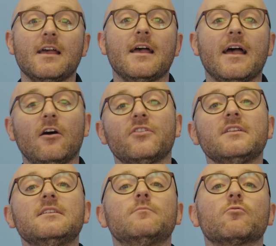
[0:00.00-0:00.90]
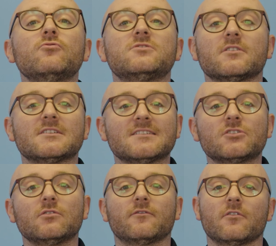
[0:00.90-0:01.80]
Healthy deep roots are
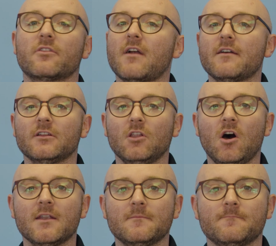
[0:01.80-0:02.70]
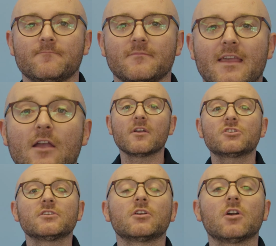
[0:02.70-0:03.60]
essential for a thriving lawn.
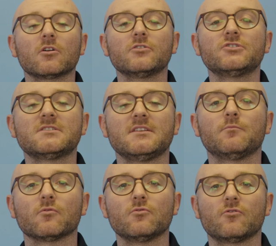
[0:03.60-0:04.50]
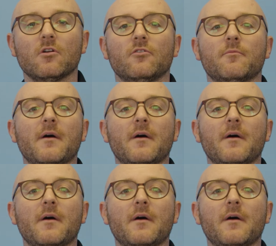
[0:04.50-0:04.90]
Aeration encourages deep root growth